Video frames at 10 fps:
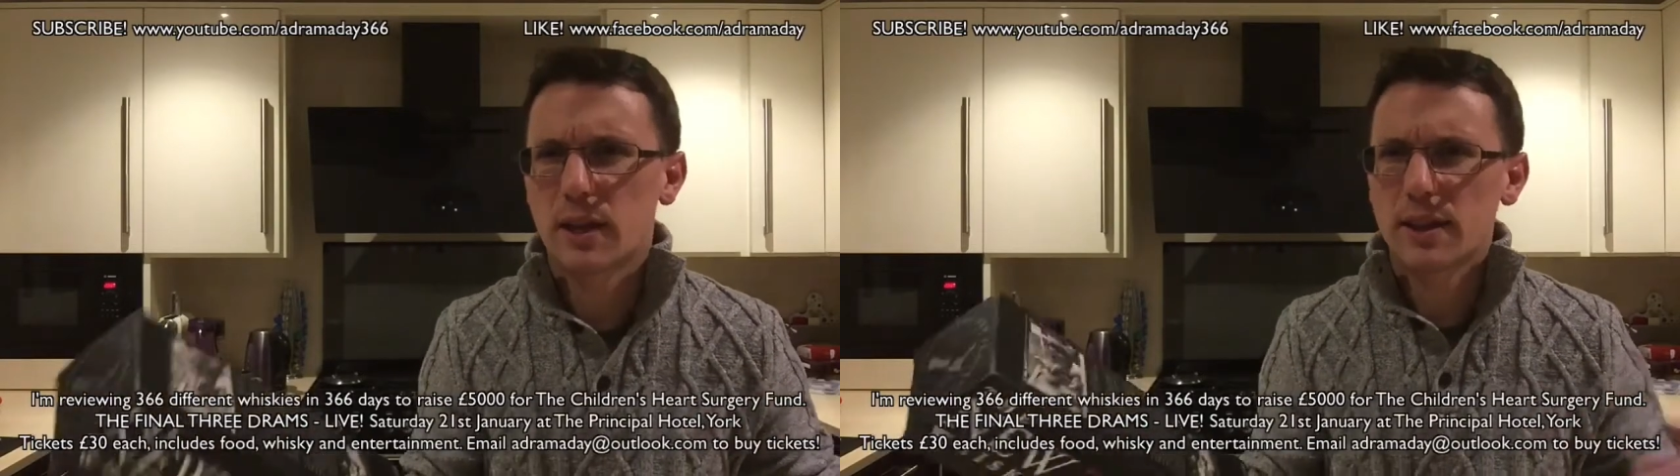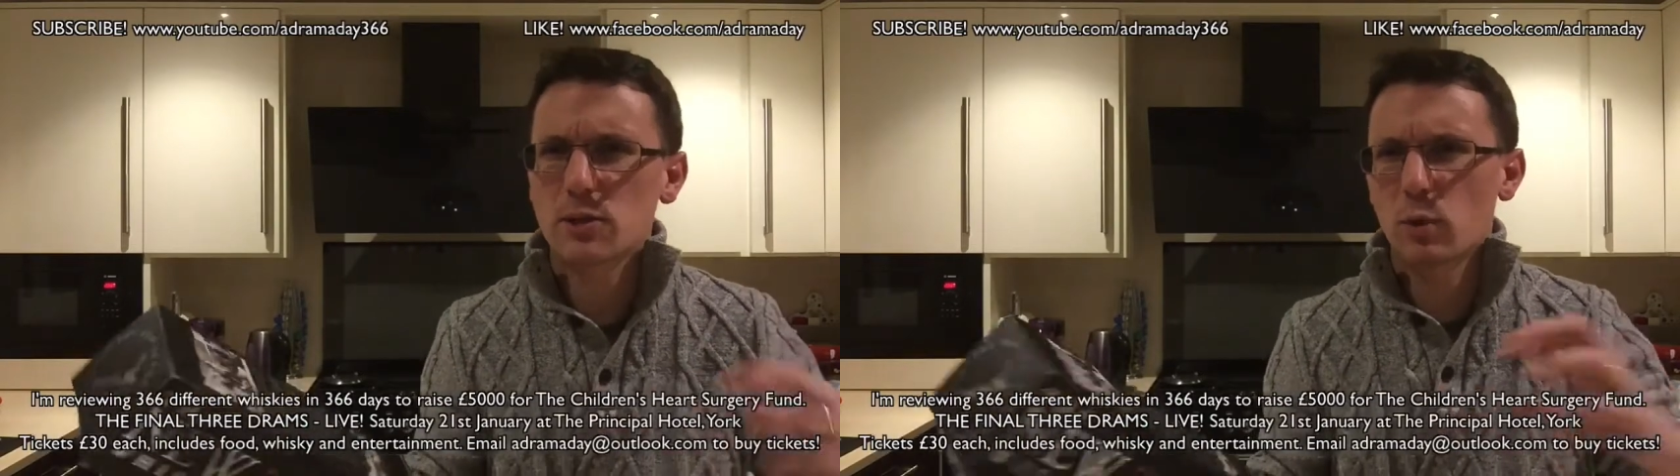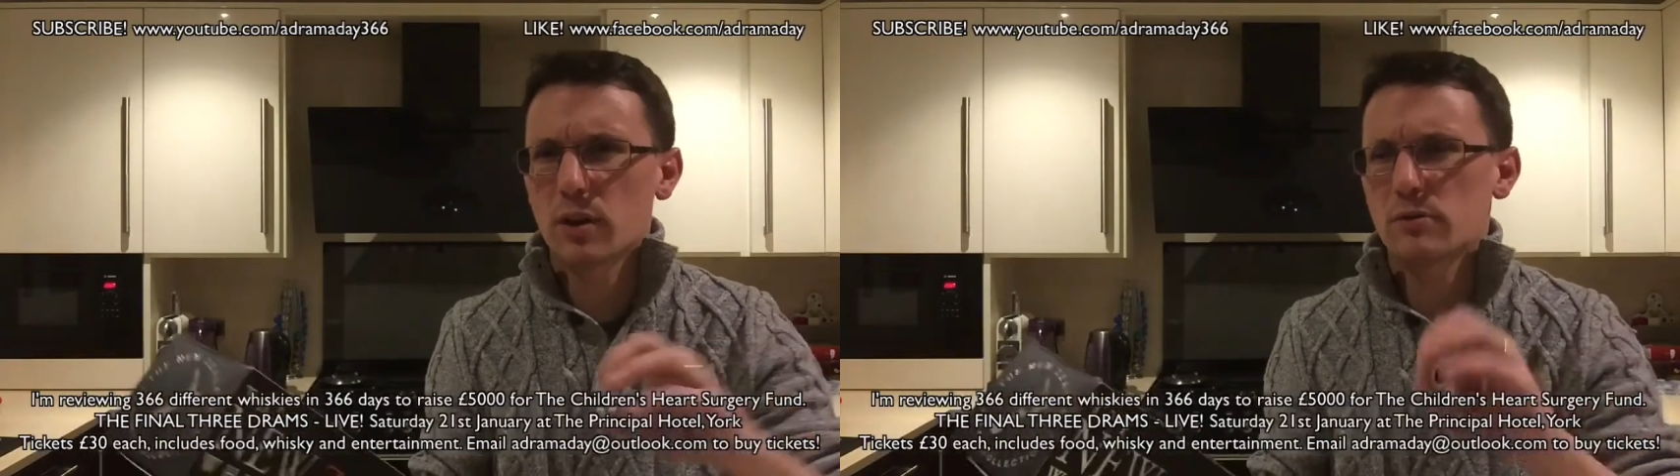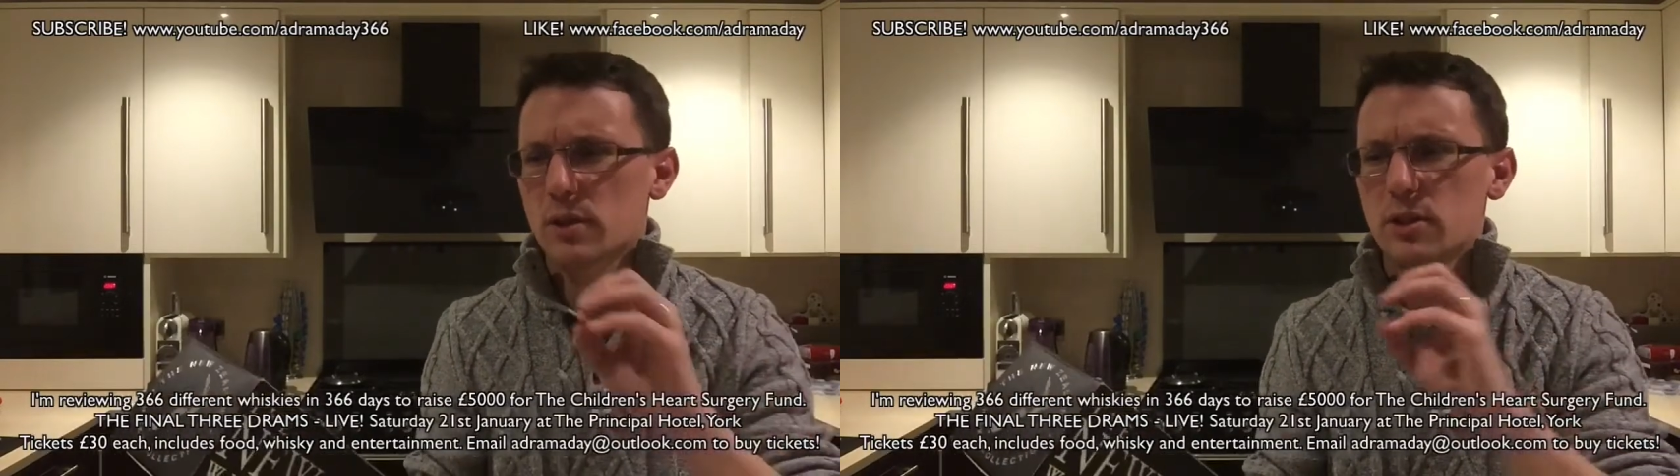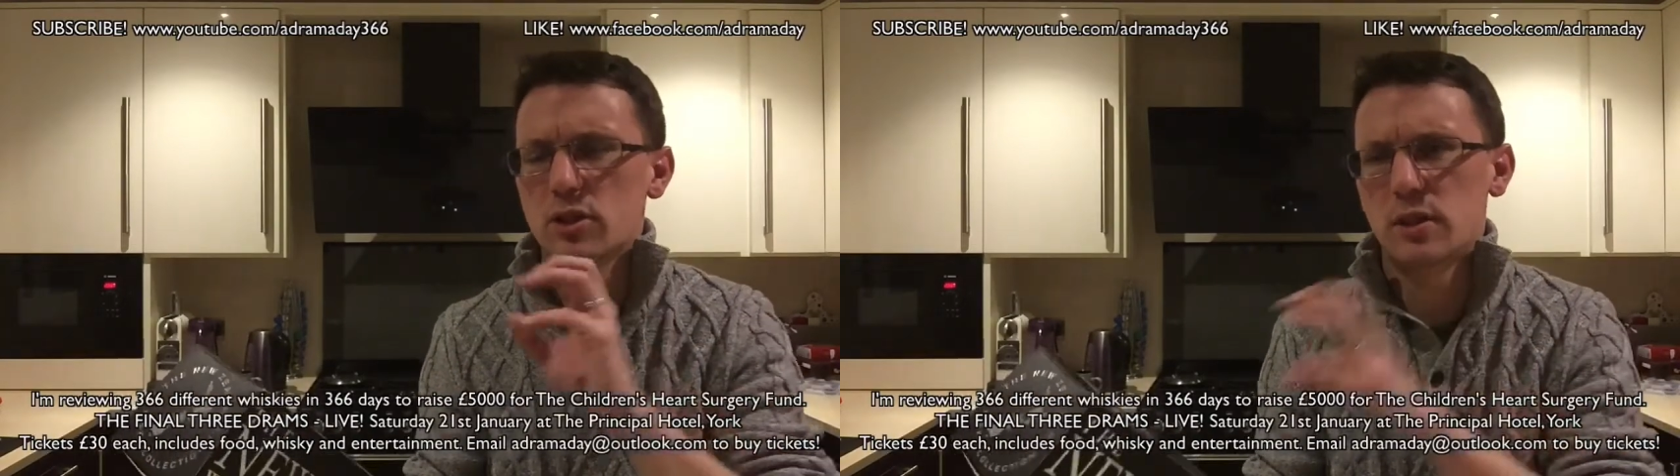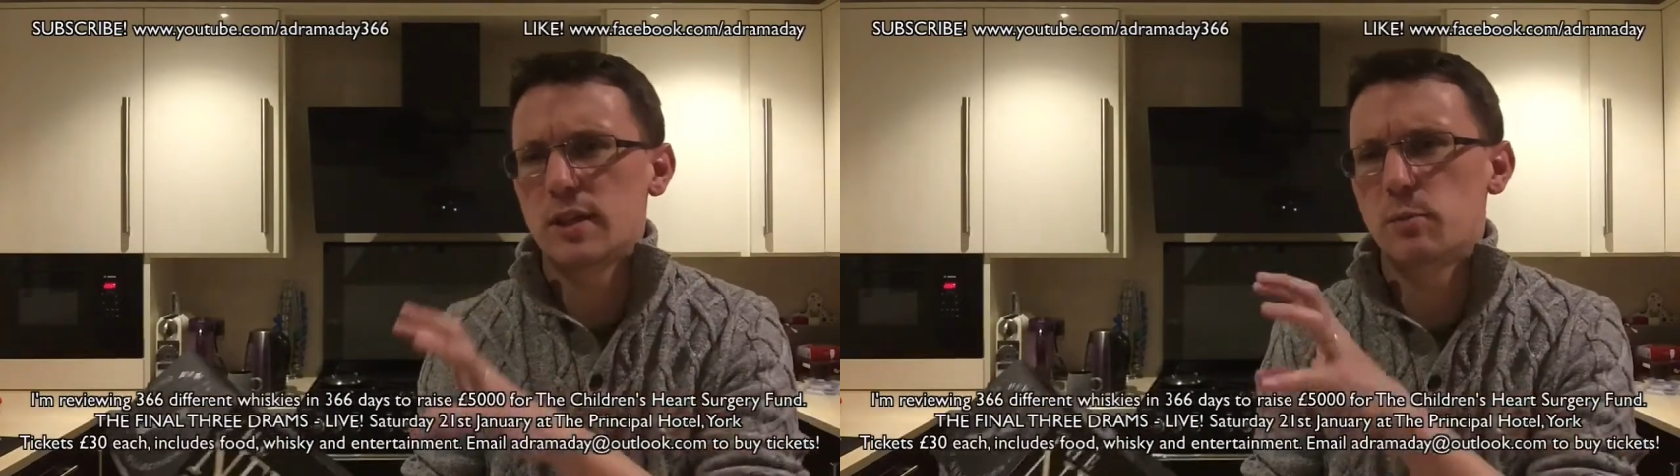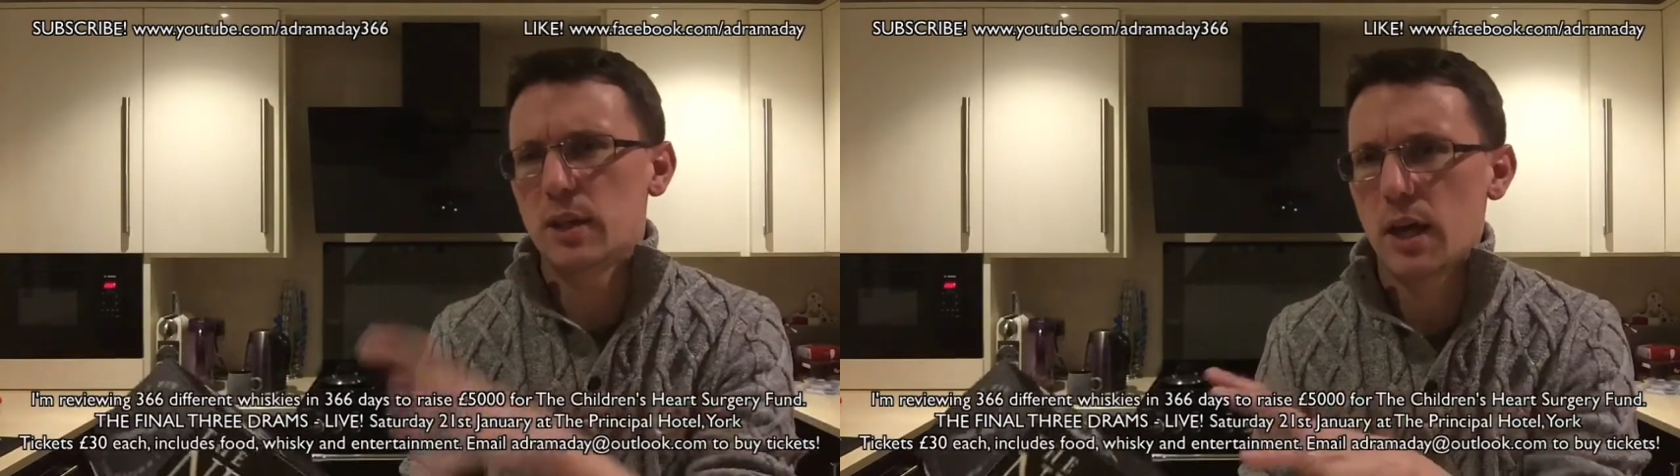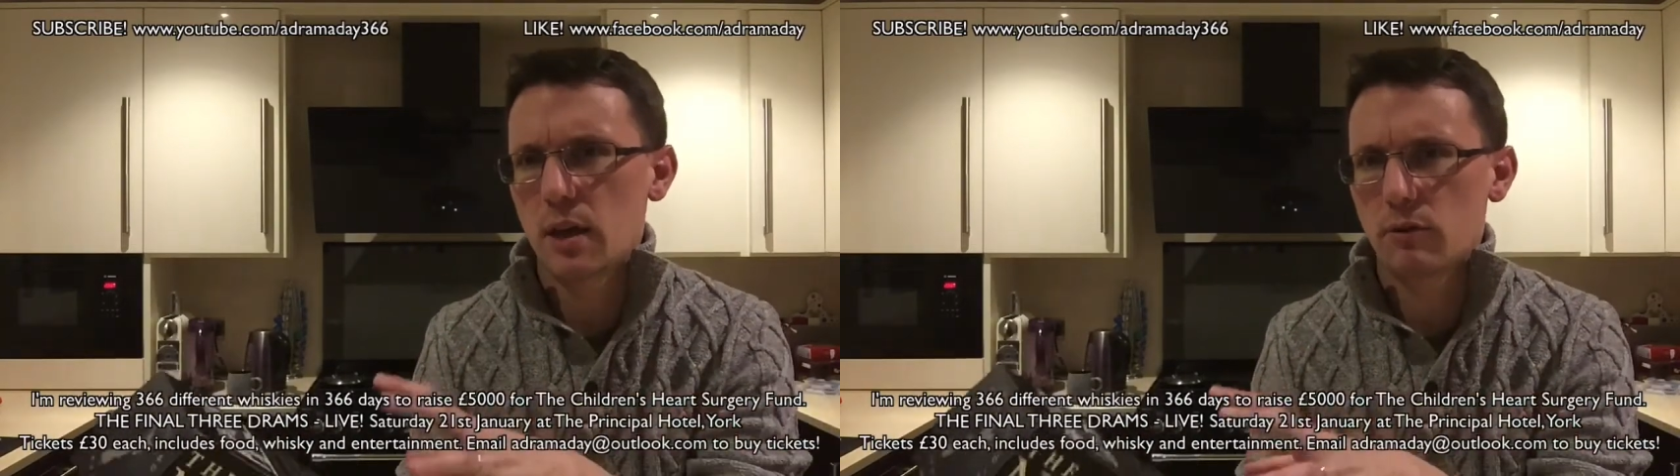and that's one of those things that you need to be
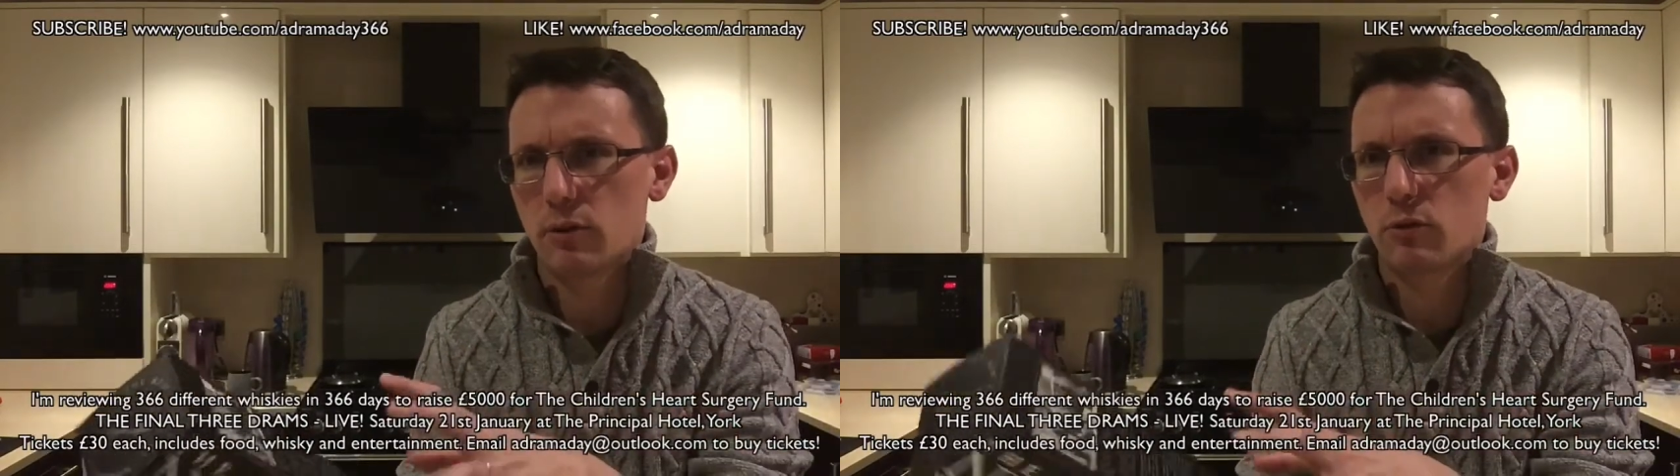careful